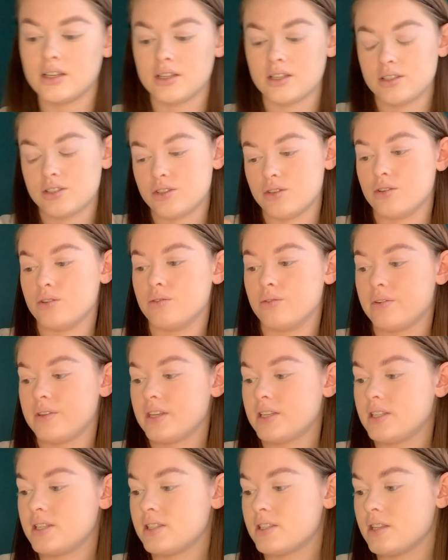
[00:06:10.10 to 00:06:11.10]
So
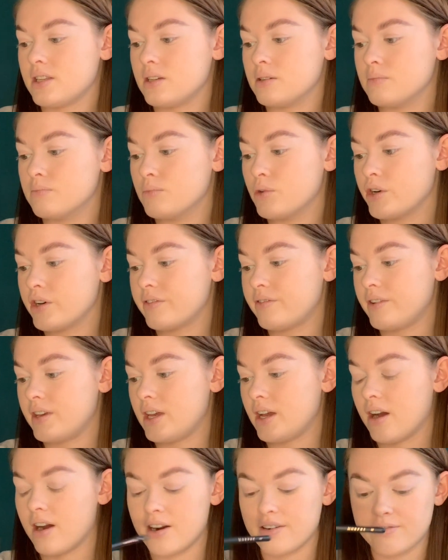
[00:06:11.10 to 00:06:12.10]
this is the
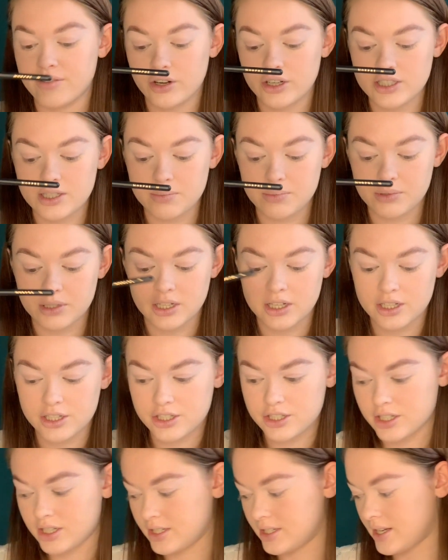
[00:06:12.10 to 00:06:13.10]
Morphe R40
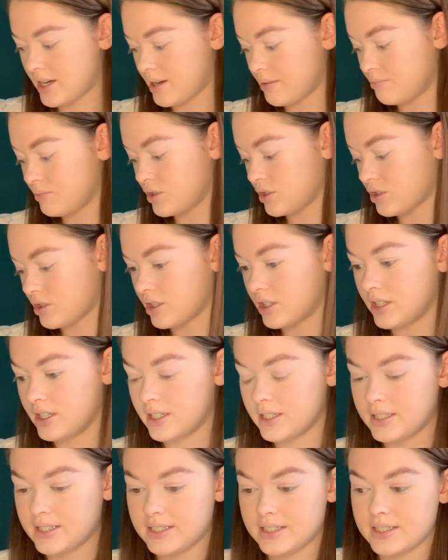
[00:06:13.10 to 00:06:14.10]
brush, and I'm just gonna
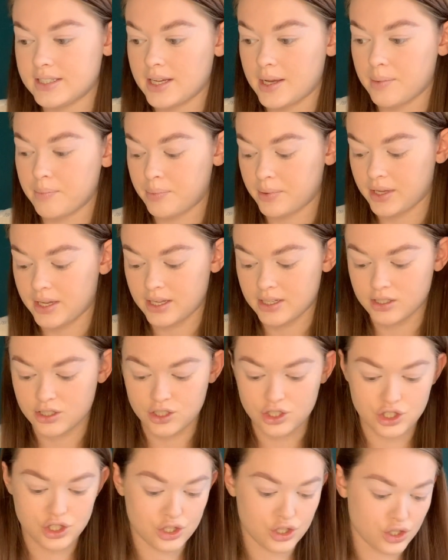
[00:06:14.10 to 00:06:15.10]
dip
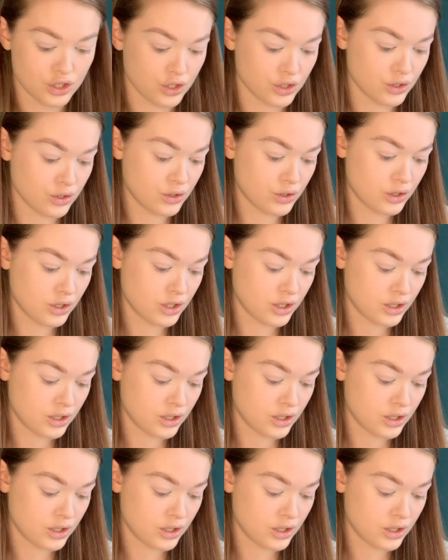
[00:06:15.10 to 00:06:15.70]
into